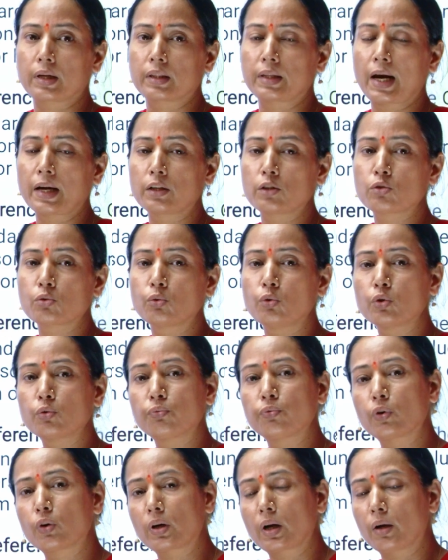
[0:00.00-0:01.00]
that is good
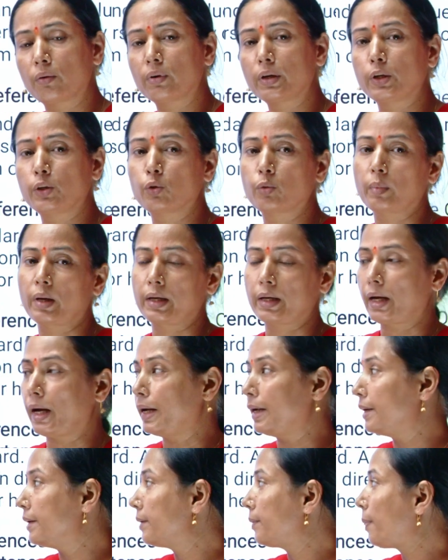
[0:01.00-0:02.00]
for our
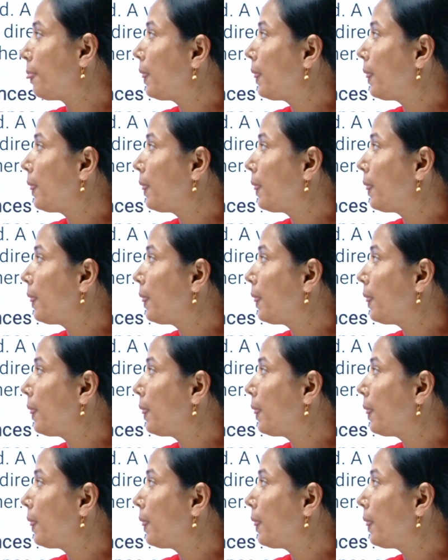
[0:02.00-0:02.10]
humankind.